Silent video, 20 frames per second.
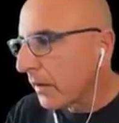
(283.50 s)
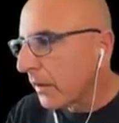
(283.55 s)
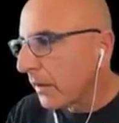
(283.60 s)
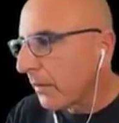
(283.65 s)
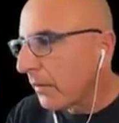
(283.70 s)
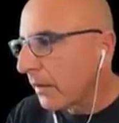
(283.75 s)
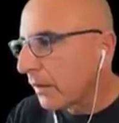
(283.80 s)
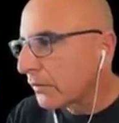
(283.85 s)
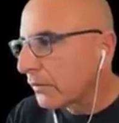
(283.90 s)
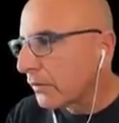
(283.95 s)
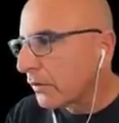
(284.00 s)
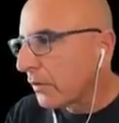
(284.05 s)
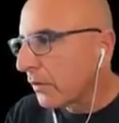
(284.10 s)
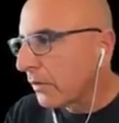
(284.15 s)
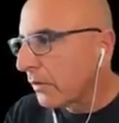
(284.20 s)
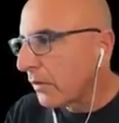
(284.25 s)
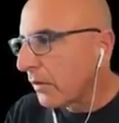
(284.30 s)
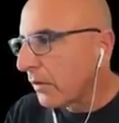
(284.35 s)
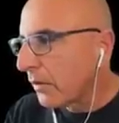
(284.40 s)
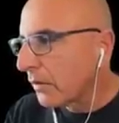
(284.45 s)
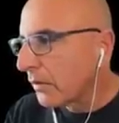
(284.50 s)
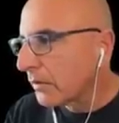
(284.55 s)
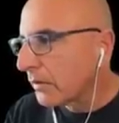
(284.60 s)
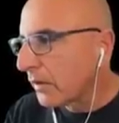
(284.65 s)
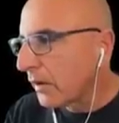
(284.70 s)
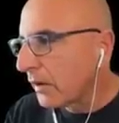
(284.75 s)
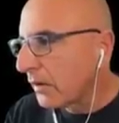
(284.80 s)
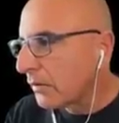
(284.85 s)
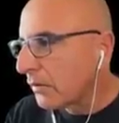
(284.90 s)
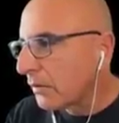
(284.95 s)
About to go long,
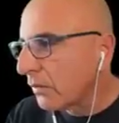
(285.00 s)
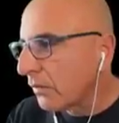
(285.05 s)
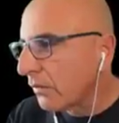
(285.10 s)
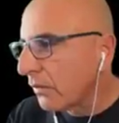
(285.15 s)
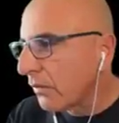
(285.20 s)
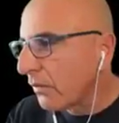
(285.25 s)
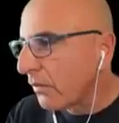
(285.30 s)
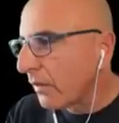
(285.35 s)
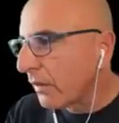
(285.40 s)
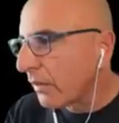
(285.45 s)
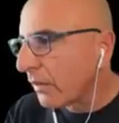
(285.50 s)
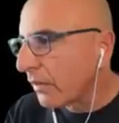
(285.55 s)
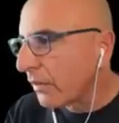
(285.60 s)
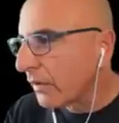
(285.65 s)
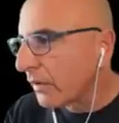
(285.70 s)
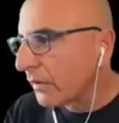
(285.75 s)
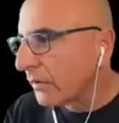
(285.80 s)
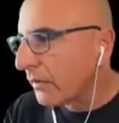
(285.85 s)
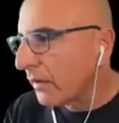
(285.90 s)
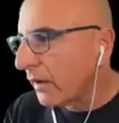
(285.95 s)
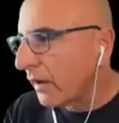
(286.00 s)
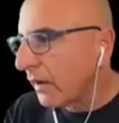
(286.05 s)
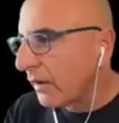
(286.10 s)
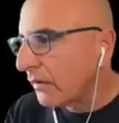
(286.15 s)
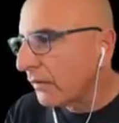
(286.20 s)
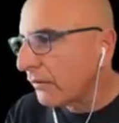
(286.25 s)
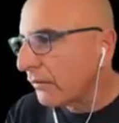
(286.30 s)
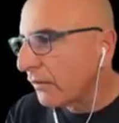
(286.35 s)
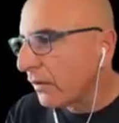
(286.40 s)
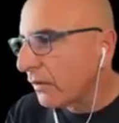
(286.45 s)
take two over
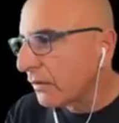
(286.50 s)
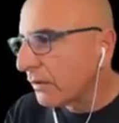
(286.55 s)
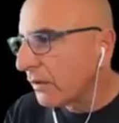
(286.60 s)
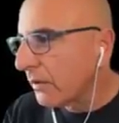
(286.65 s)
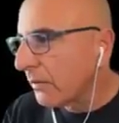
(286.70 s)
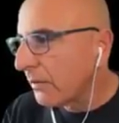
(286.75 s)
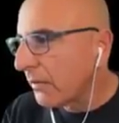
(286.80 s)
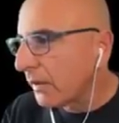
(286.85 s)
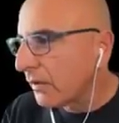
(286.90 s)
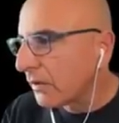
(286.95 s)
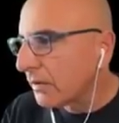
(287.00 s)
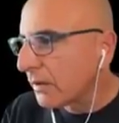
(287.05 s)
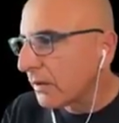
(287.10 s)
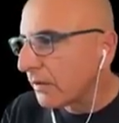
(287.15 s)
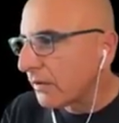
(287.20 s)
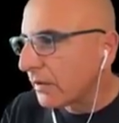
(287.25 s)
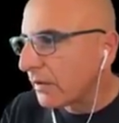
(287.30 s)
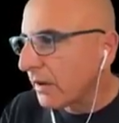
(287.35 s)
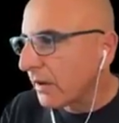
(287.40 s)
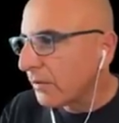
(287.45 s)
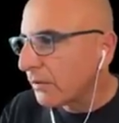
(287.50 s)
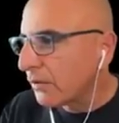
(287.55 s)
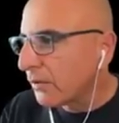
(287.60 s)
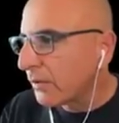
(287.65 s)
138.40. May not have the time to